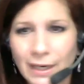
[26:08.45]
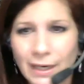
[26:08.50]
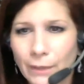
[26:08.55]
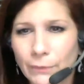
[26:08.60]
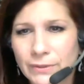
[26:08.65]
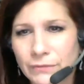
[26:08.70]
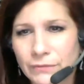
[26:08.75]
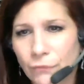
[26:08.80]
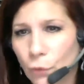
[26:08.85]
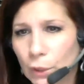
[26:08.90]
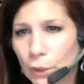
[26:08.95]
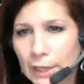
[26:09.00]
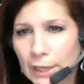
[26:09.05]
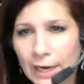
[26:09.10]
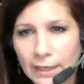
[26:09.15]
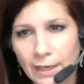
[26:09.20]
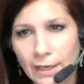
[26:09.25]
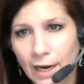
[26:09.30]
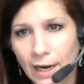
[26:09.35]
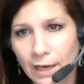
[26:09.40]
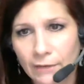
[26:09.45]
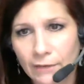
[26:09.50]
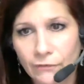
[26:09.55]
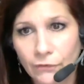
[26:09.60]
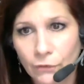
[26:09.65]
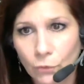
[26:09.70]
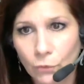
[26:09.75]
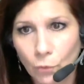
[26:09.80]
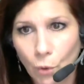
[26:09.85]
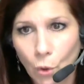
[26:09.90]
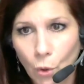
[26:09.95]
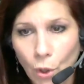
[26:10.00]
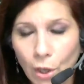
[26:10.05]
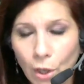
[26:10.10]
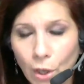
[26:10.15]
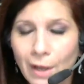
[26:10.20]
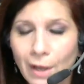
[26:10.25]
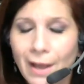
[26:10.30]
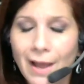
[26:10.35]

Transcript: and it was $4.99 for the roll.